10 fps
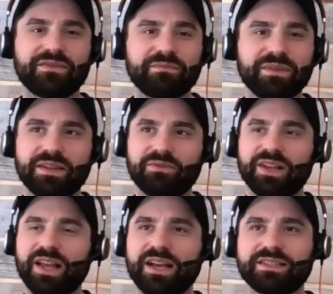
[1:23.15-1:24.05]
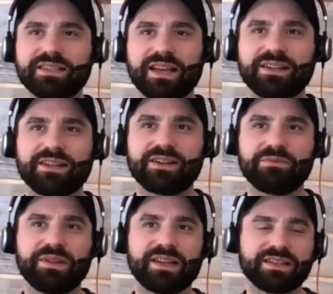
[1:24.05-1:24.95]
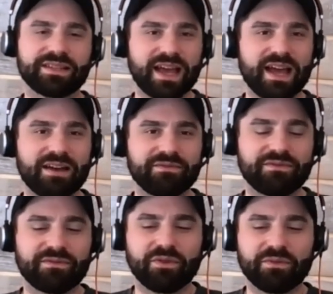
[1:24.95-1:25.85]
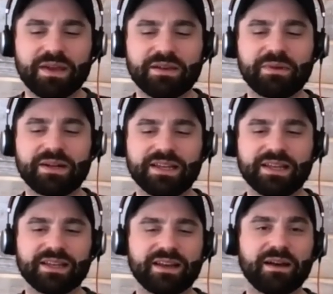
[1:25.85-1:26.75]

me realizing that it could be nice to have or make money.